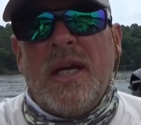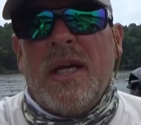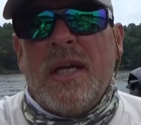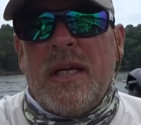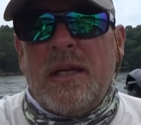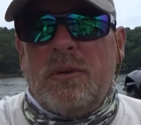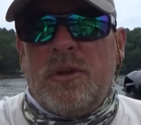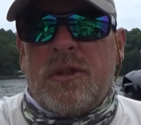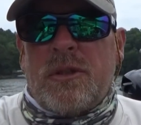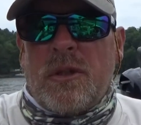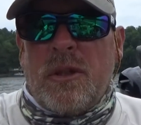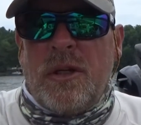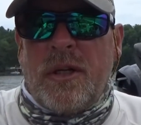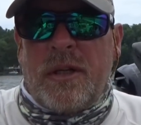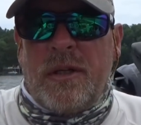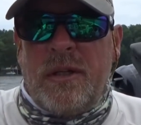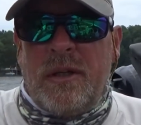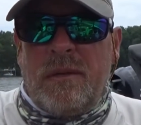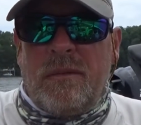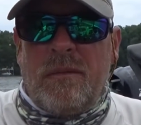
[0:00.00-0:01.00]
He was
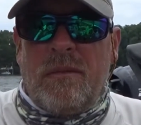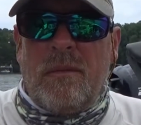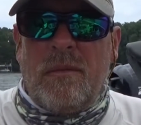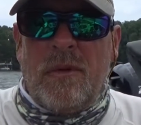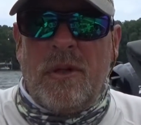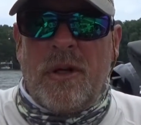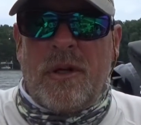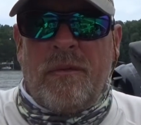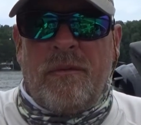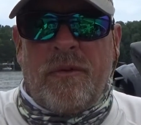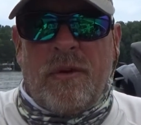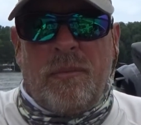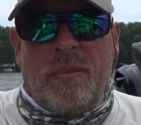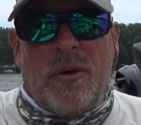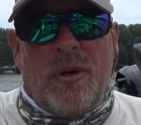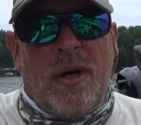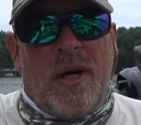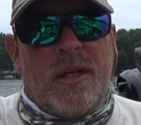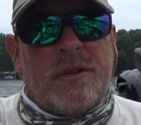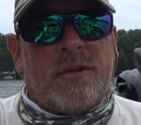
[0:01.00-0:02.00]
looking for
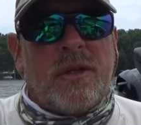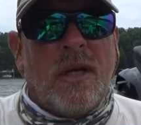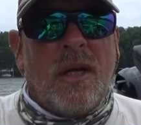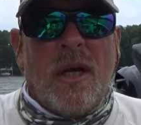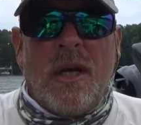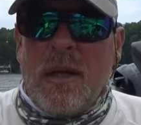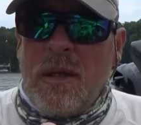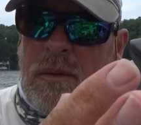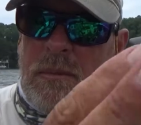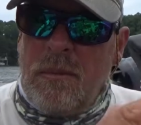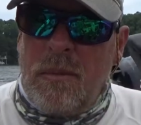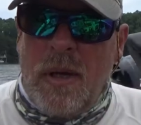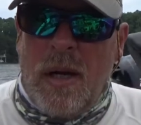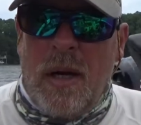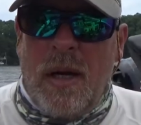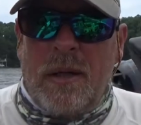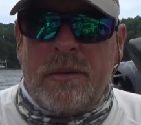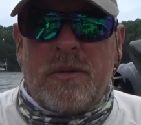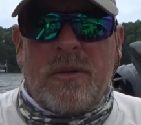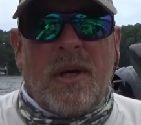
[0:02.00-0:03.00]
brush.
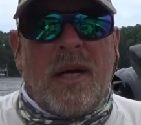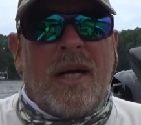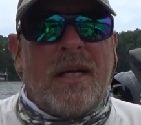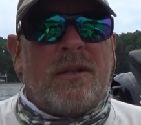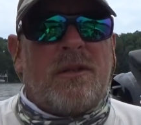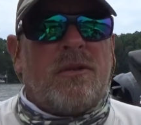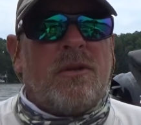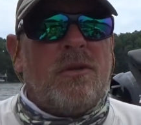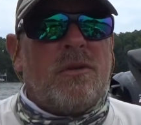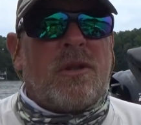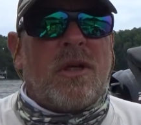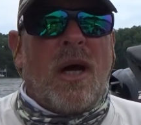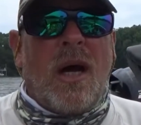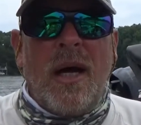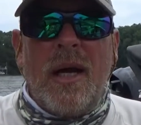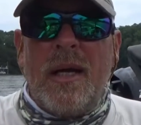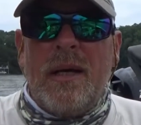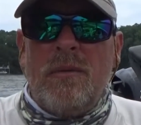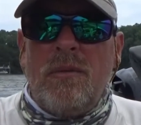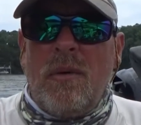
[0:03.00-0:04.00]
drag too
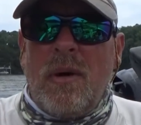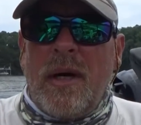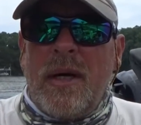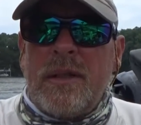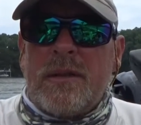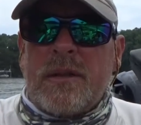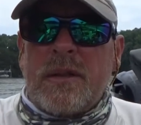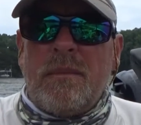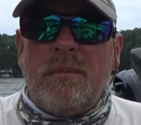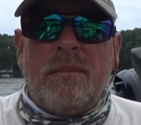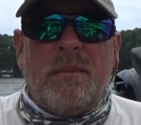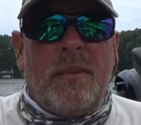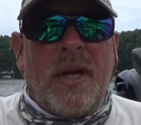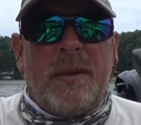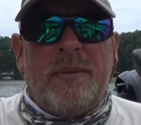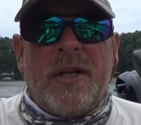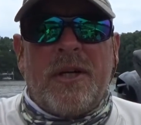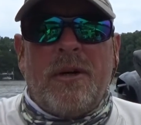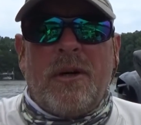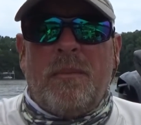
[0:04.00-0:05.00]
tight, well, it's
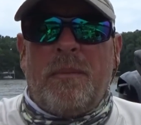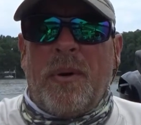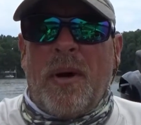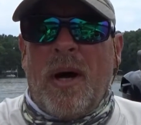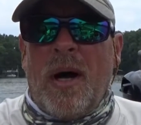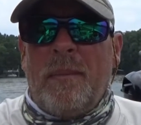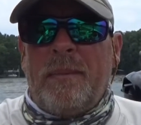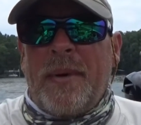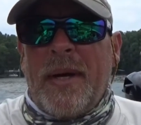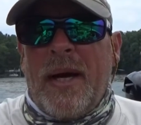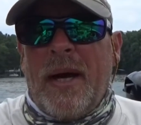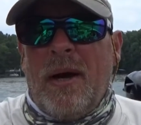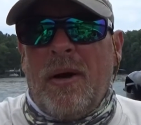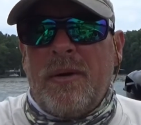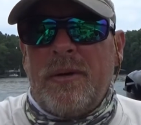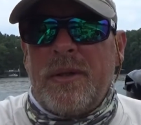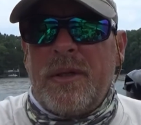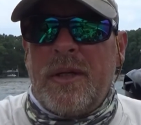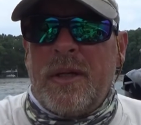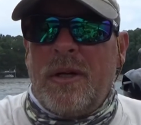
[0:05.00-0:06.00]
maybe going to pop
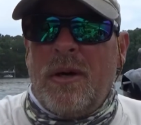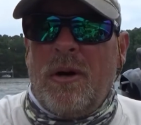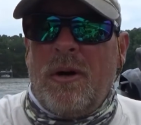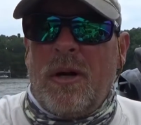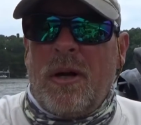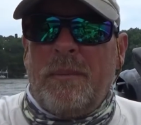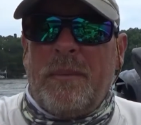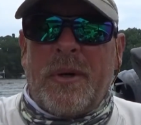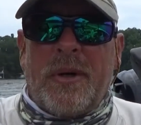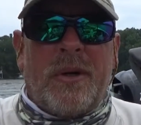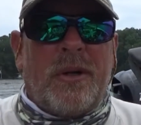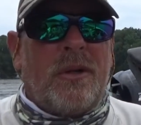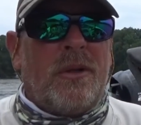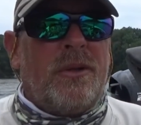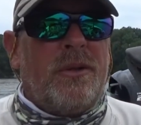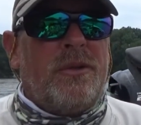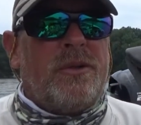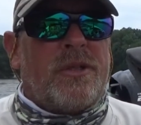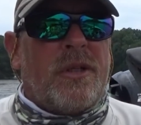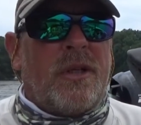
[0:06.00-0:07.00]
out, you know, and I'm going to
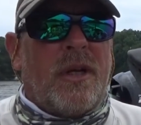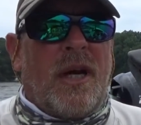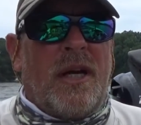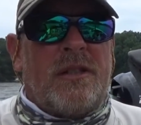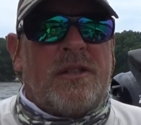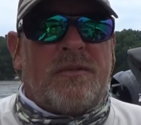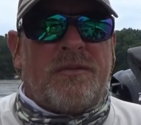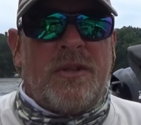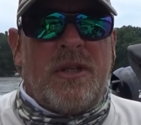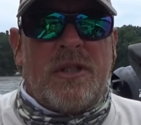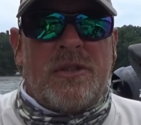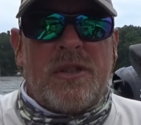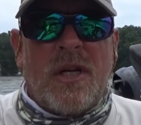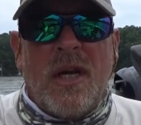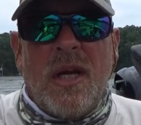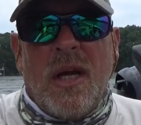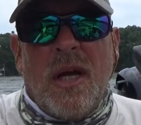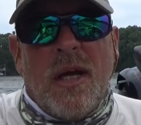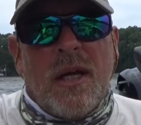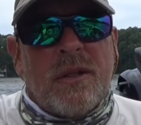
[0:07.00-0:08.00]
lose a nice fish.
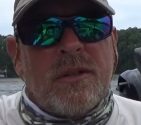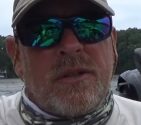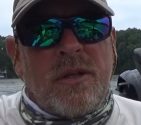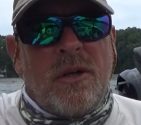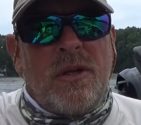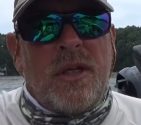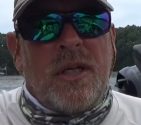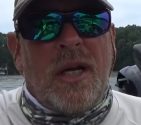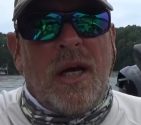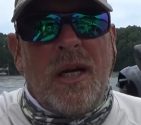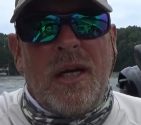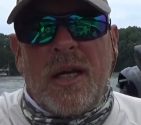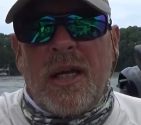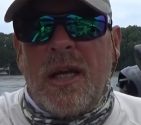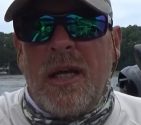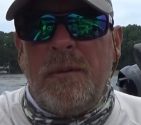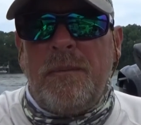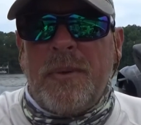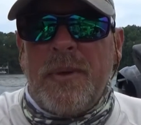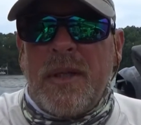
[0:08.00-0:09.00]
So you got to
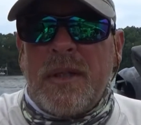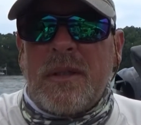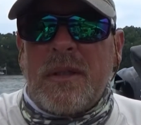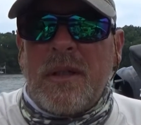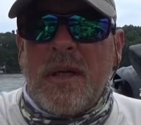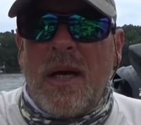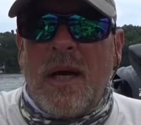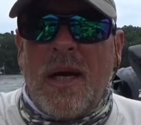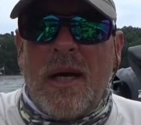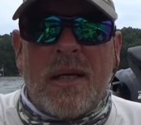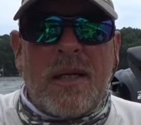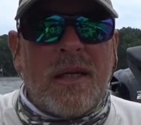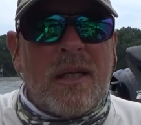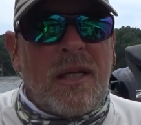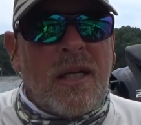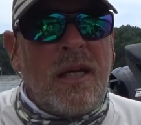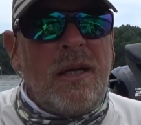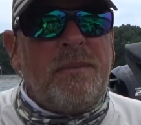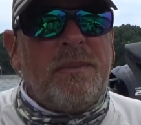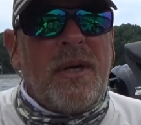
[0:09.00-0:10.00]
keep
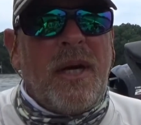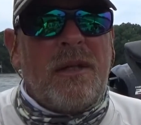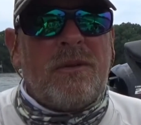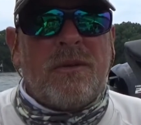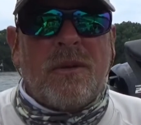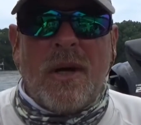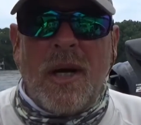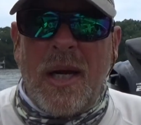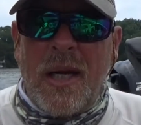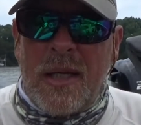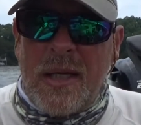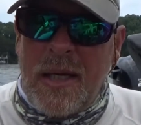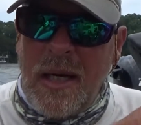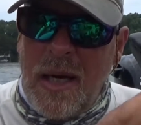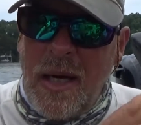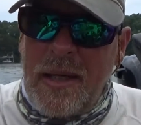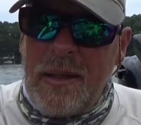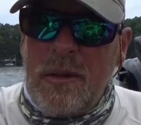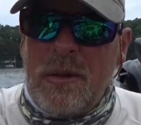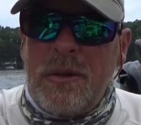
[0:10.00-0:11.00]
that drag
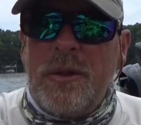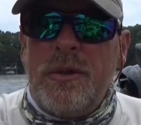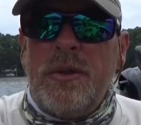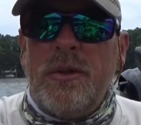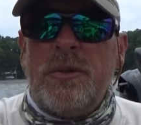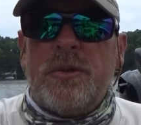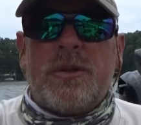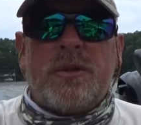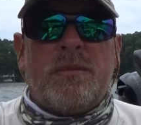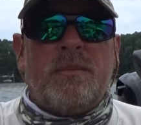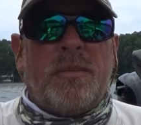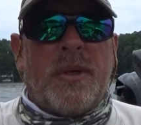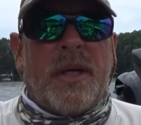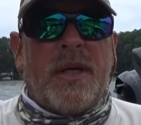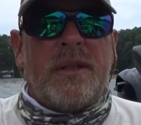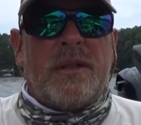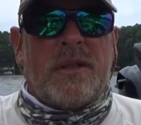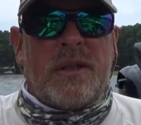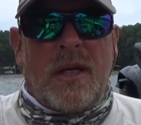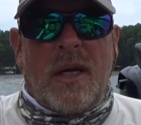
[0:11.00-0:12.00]
kind of loose,
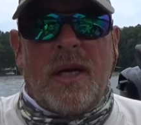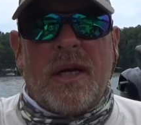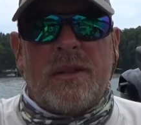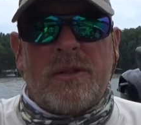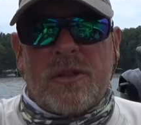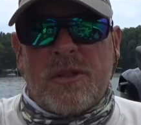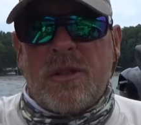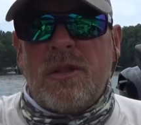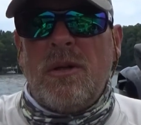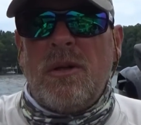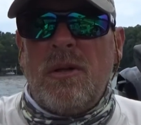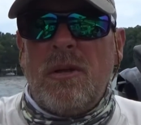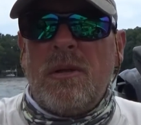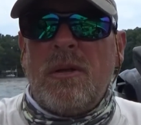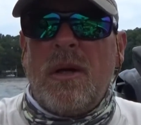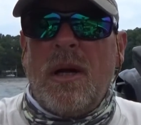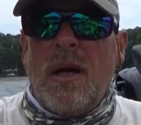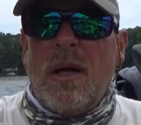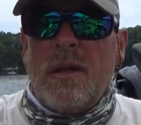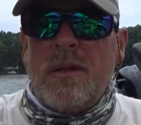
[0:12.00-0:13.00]
but still
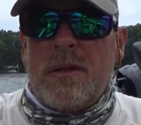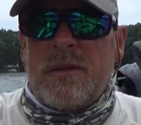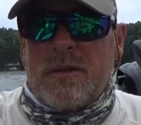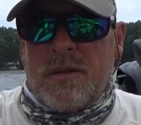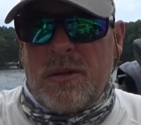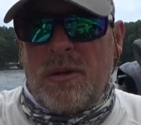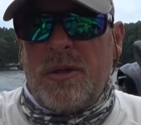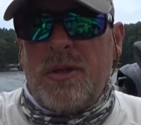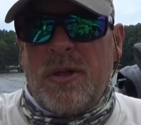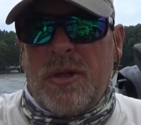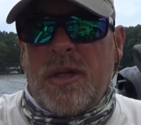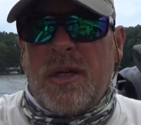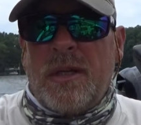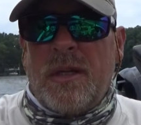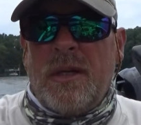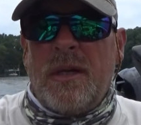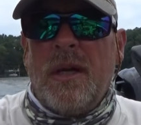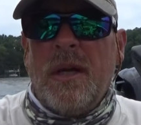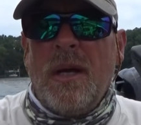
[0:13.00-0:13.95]
so you can